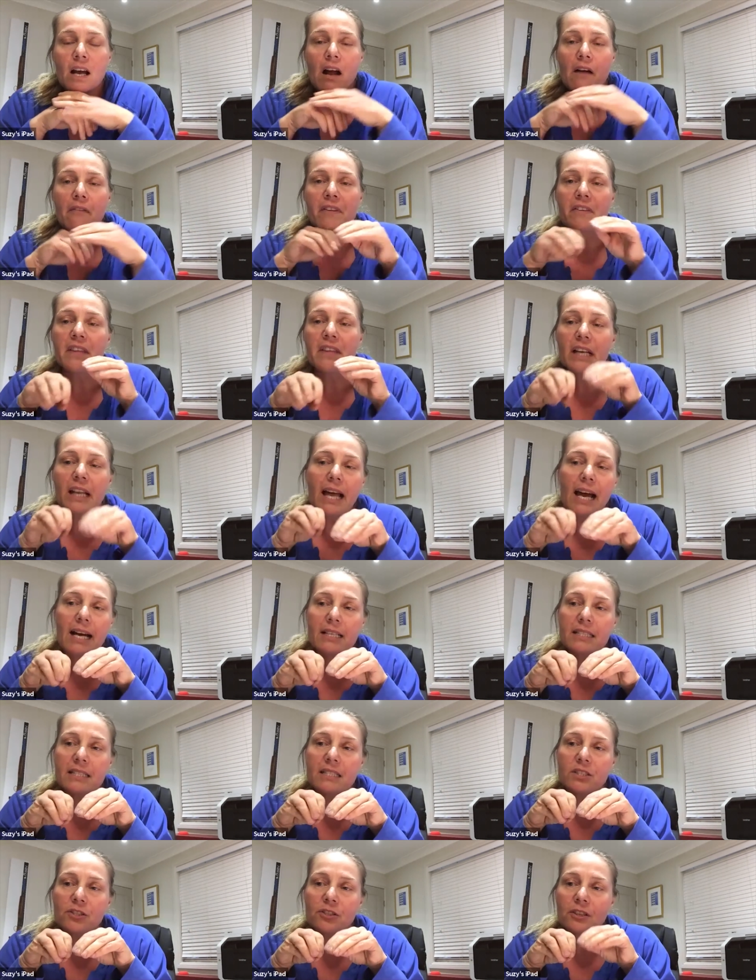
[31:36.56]
And then the
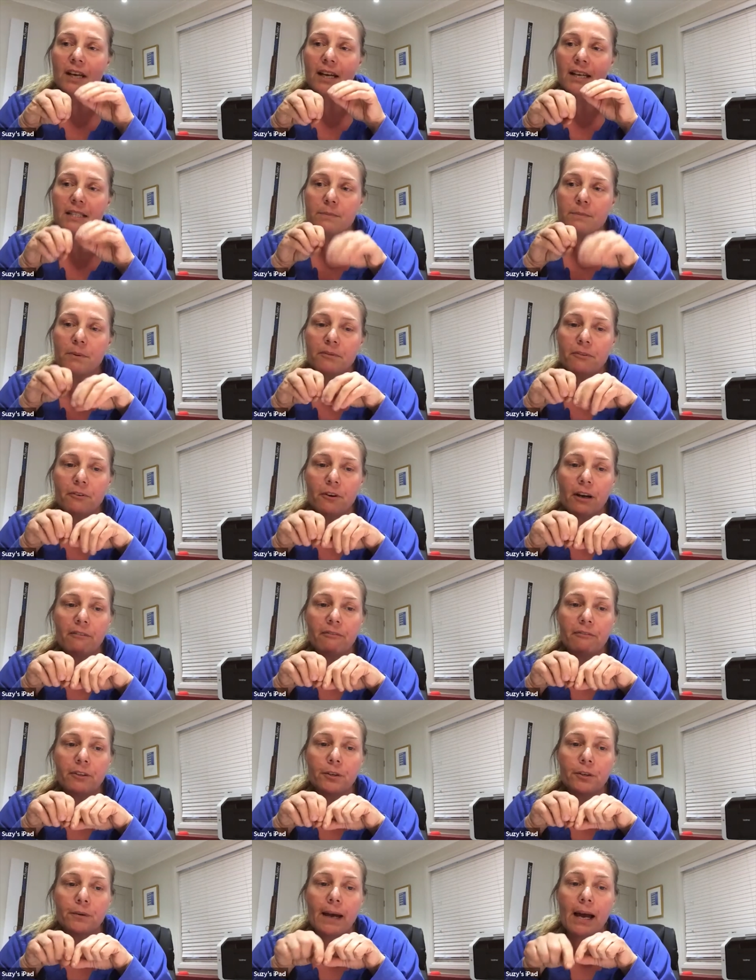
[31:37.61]
last two days before I
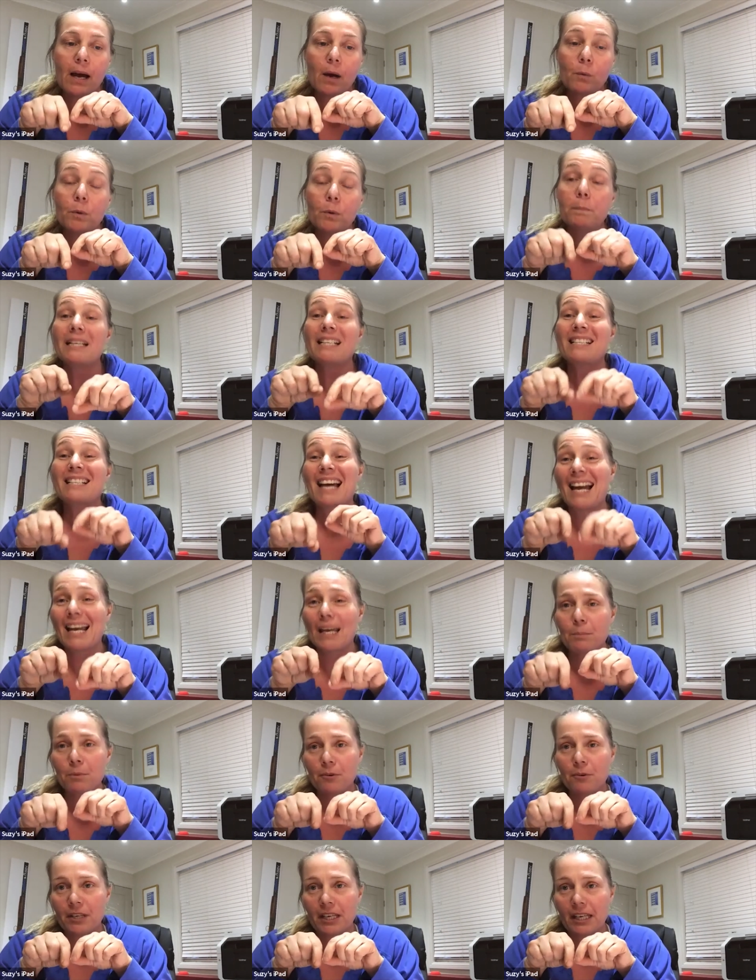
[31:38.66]
flew out would be
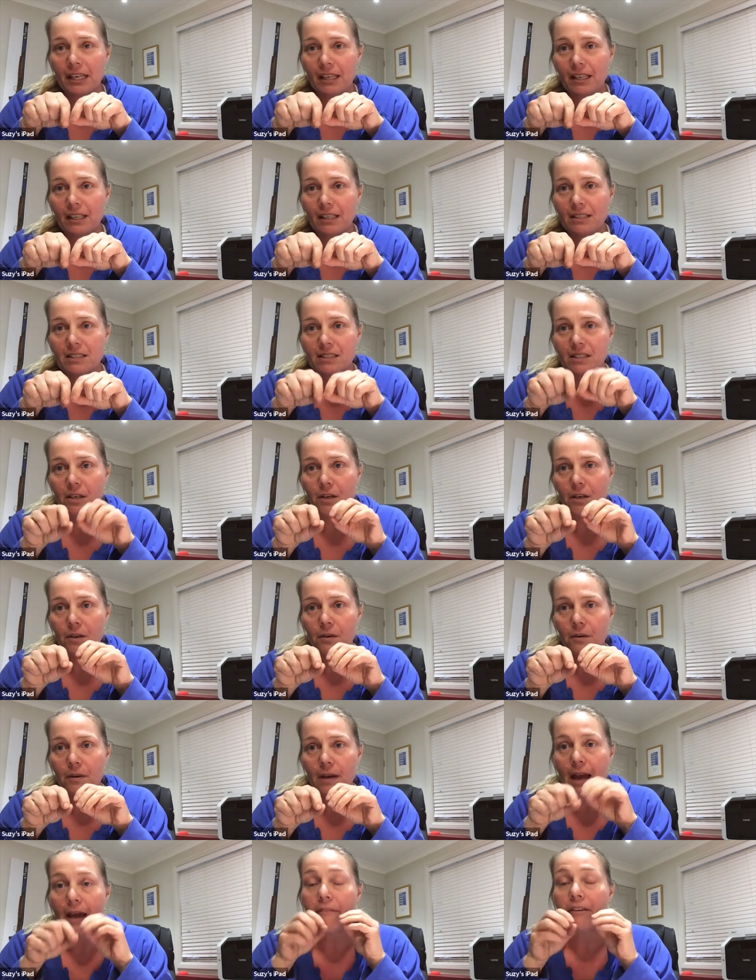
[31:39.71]
tapering.
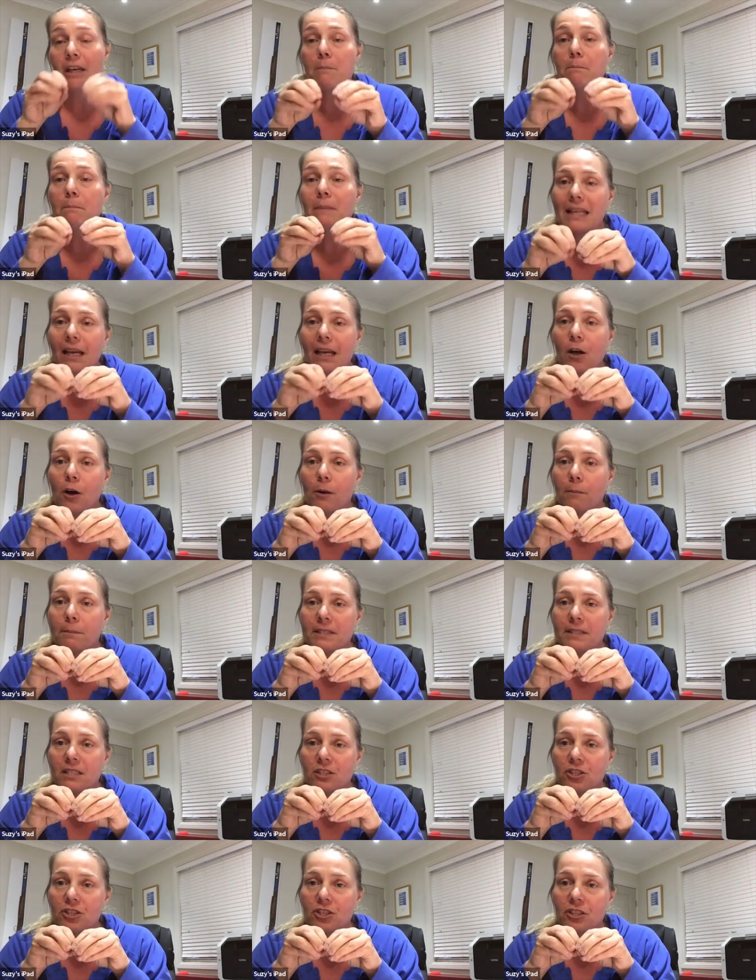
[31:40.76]
So having a mini
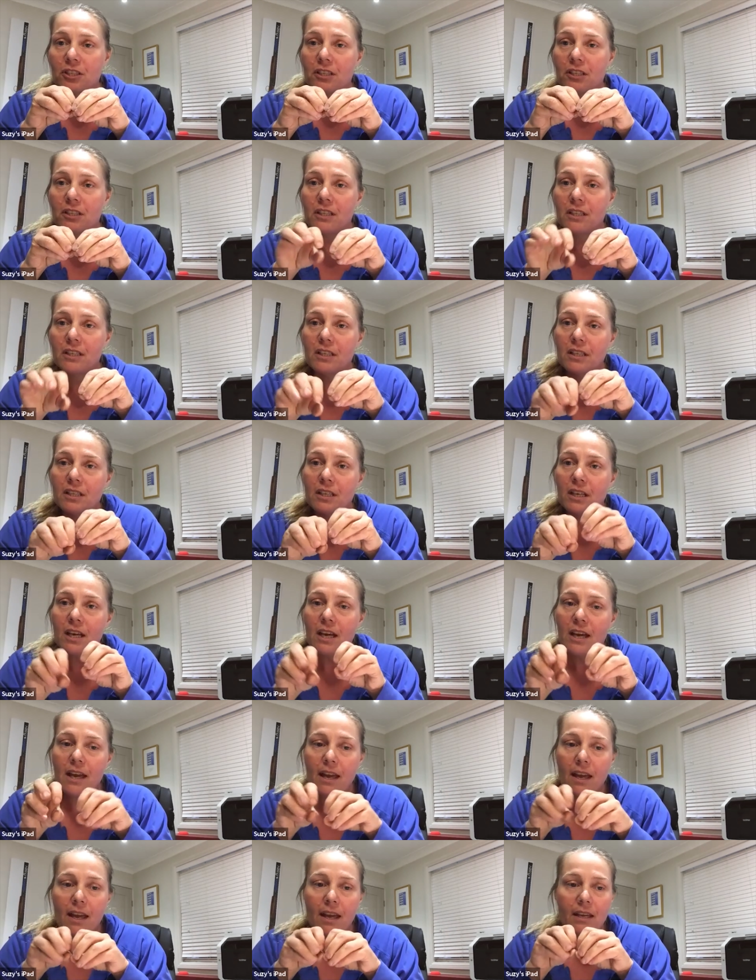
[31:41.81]
competition
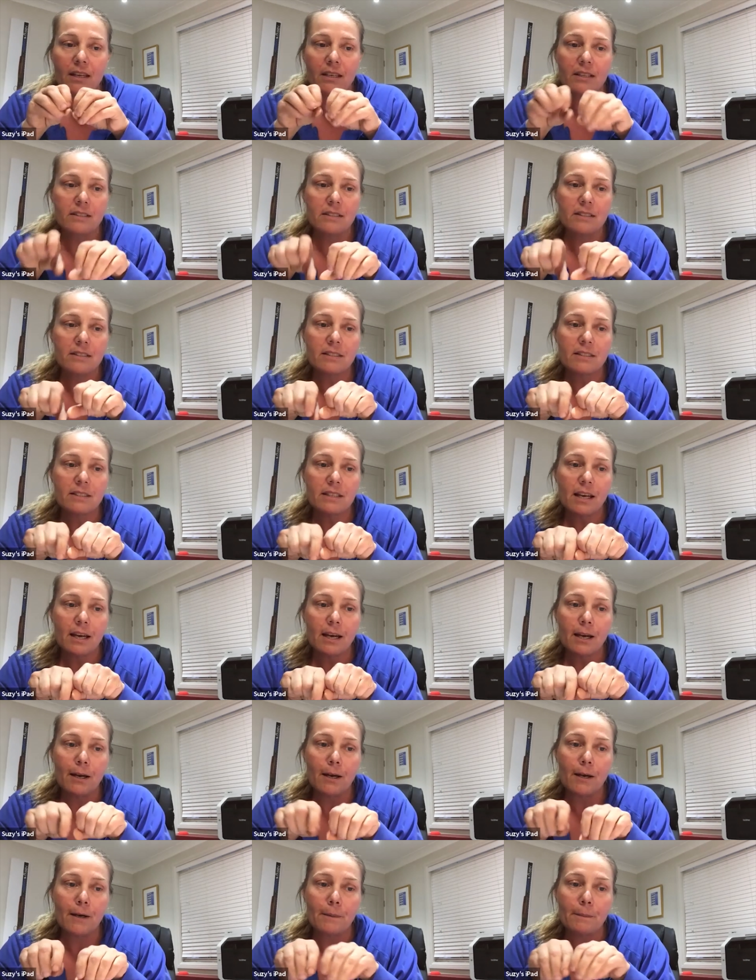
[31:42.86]
and
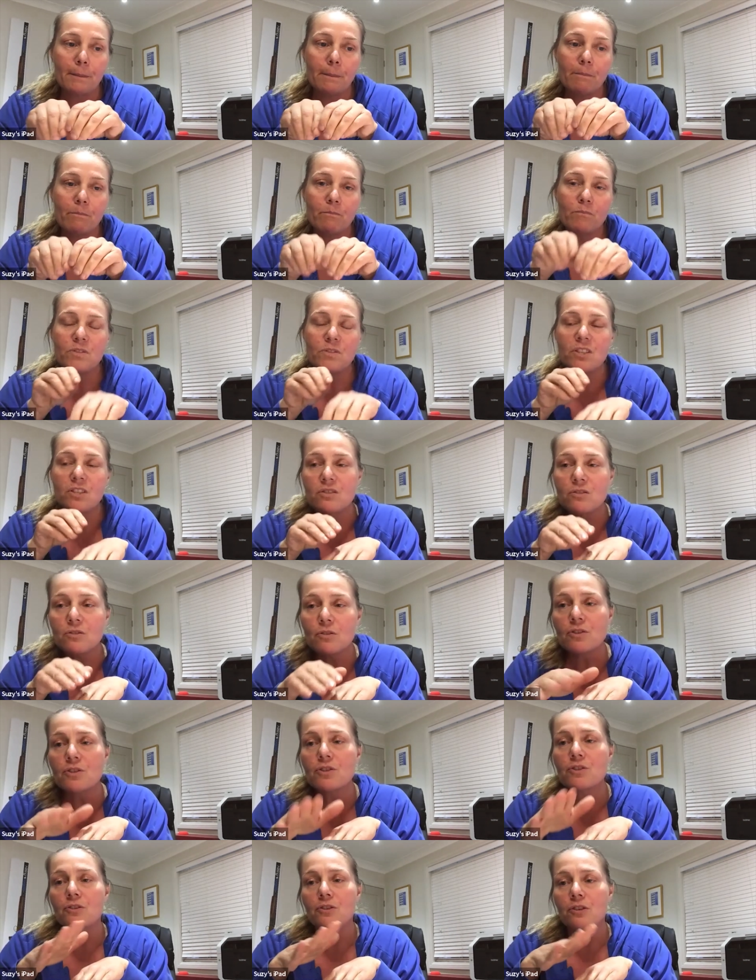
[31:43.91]
um, just
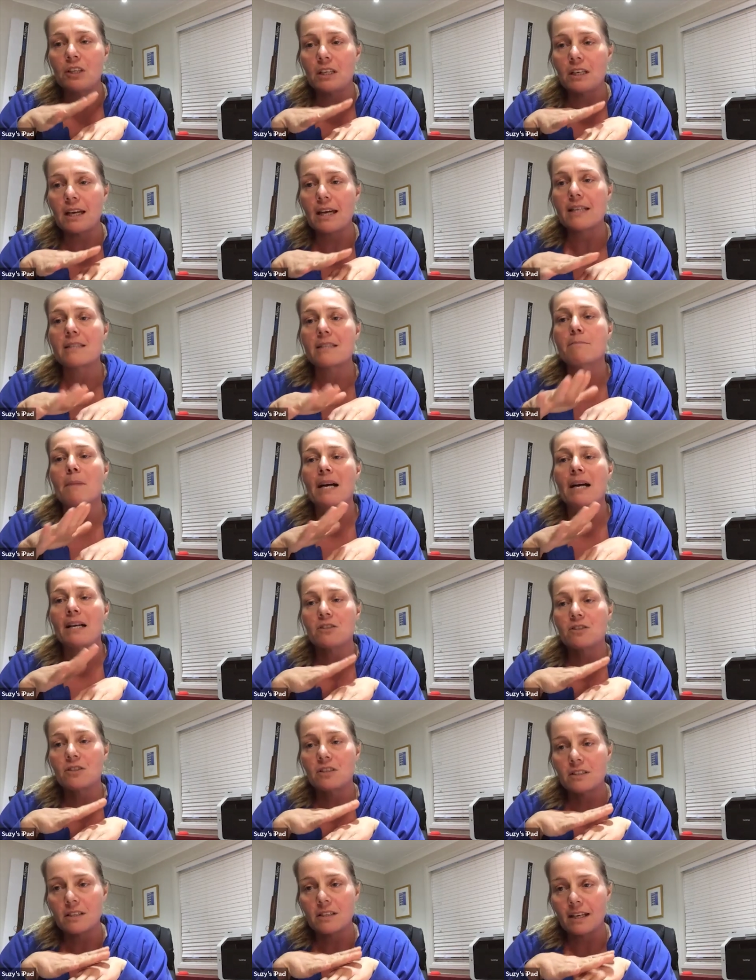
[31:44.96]
not shooting as
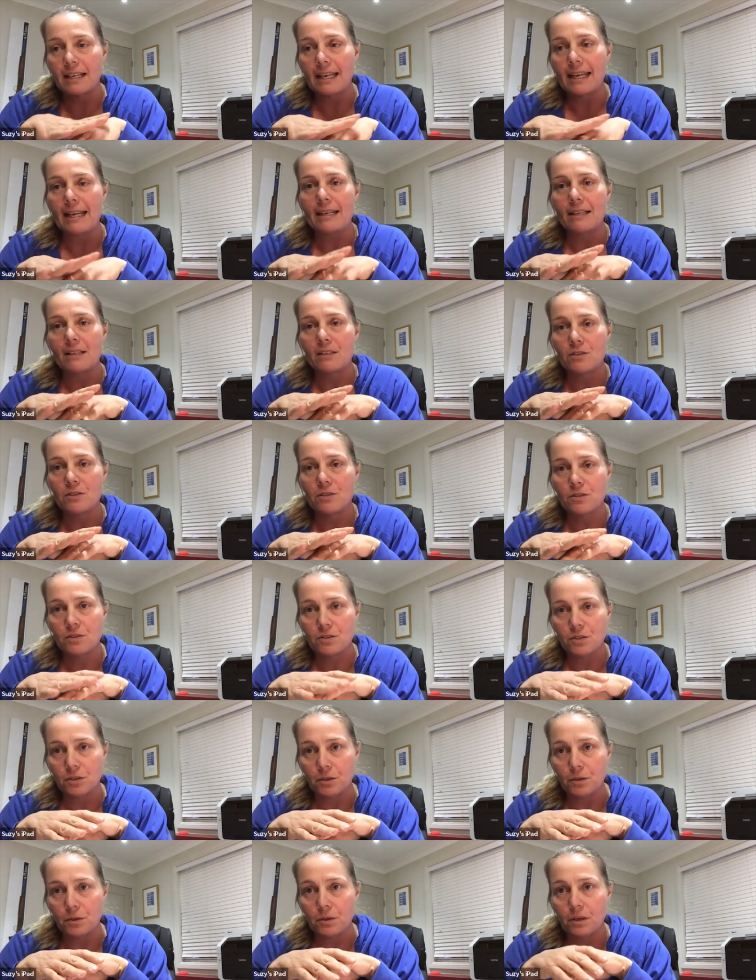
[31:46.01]
much as I needed
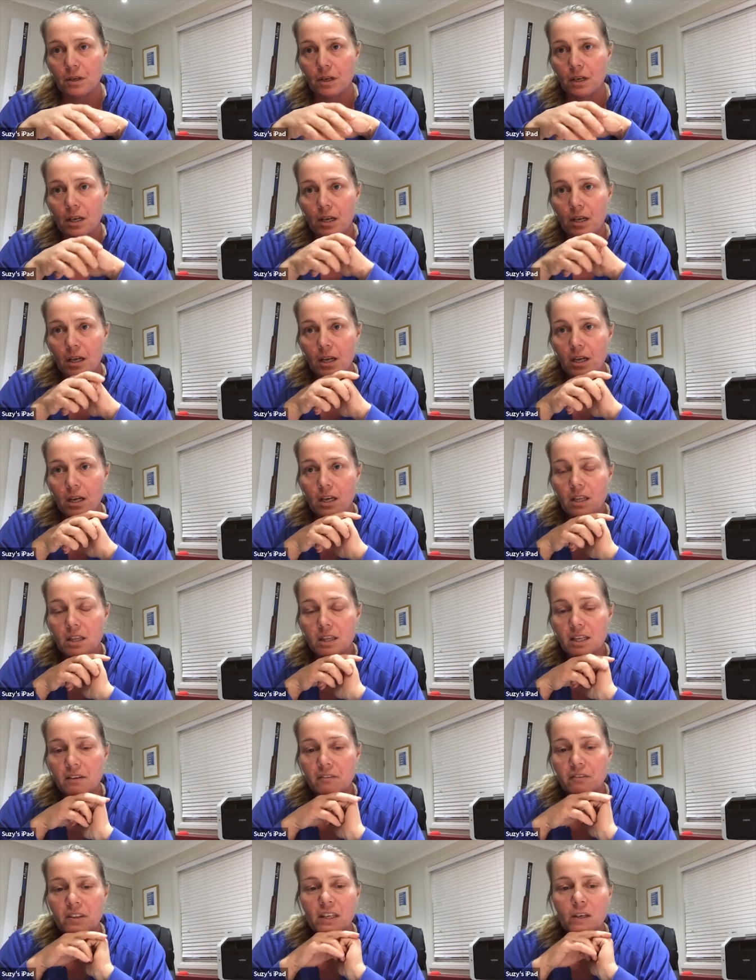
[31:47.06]
to.
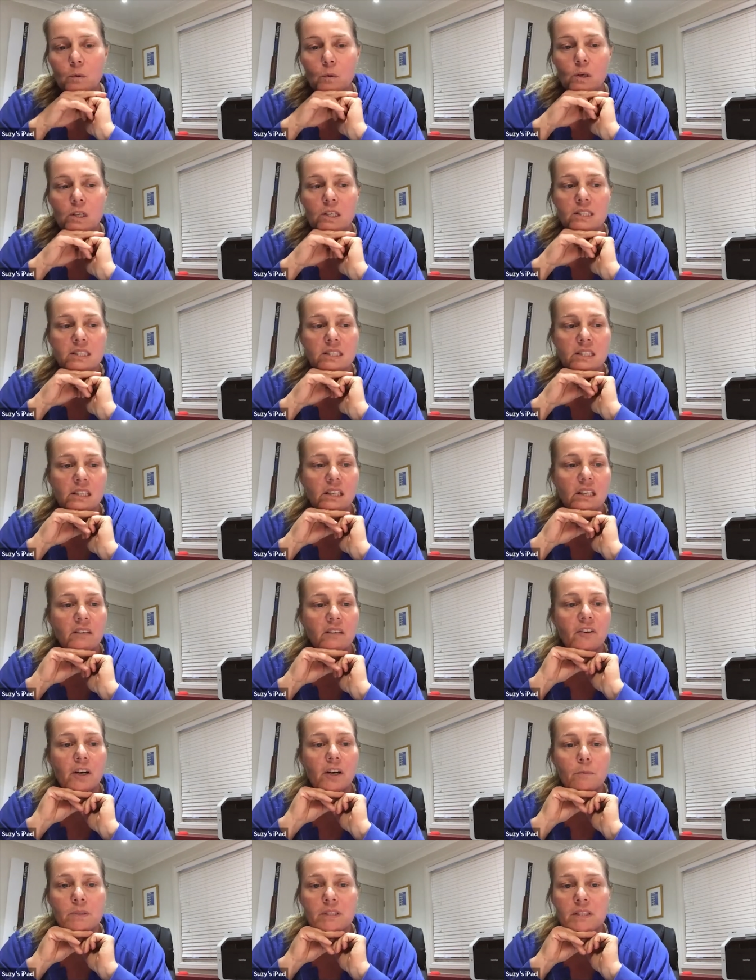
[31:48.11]
The other thing was that if
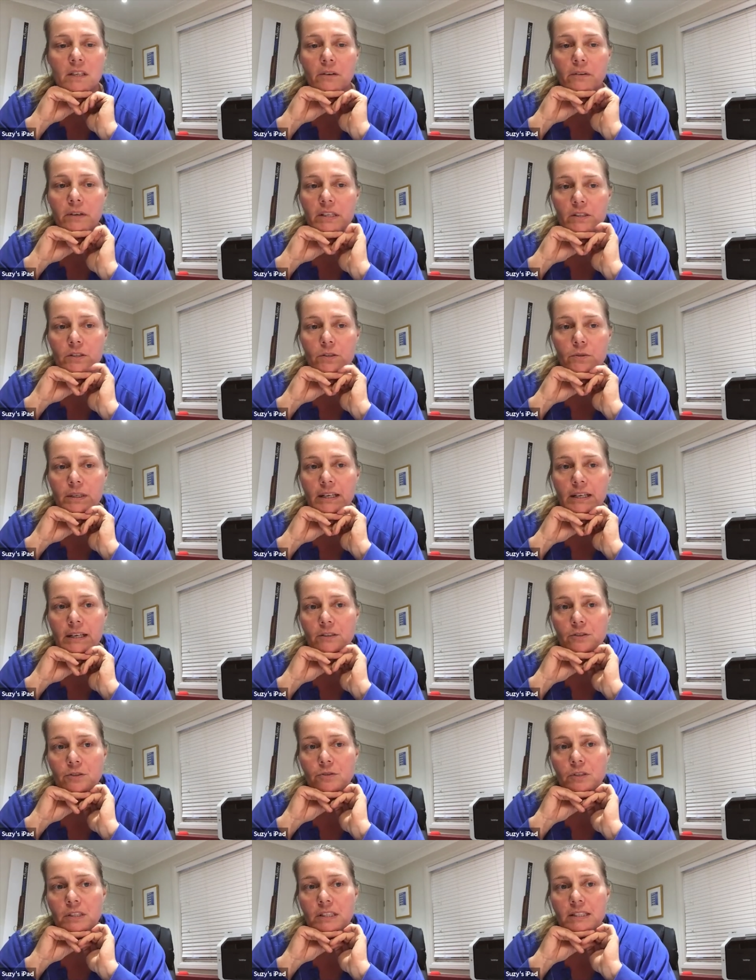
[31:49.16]
I was going to a
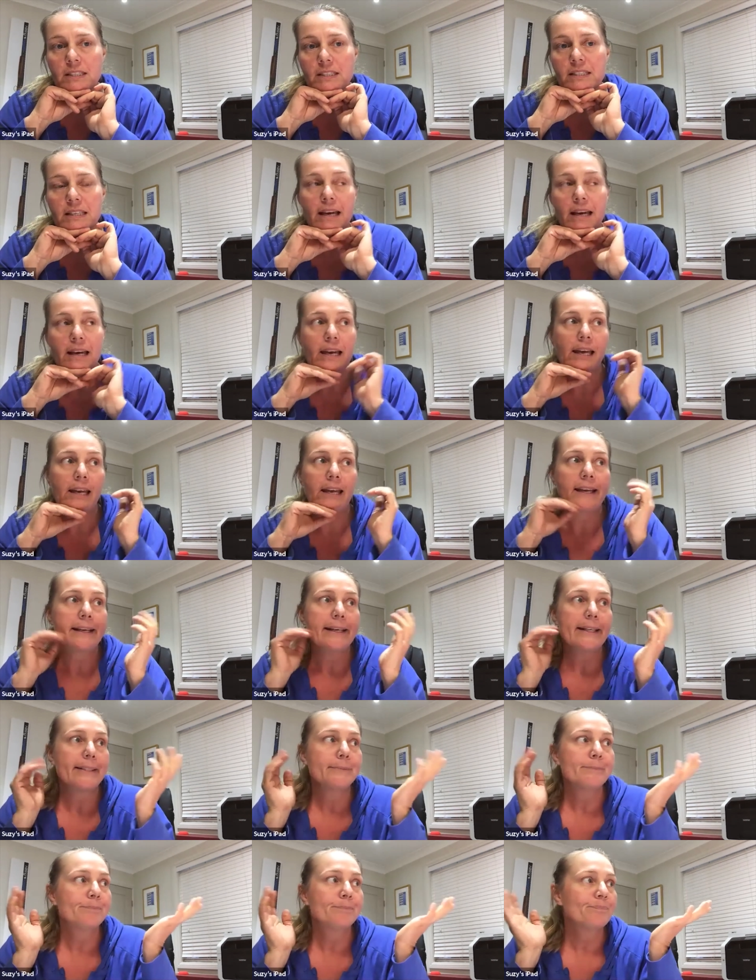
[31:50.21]
country,
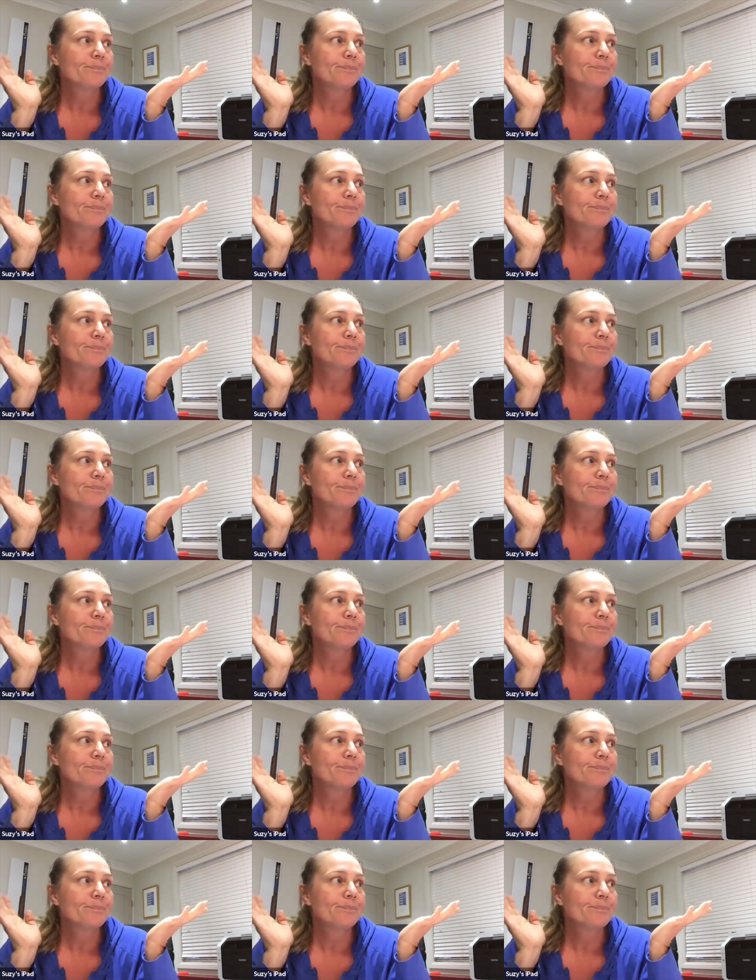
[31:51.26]
say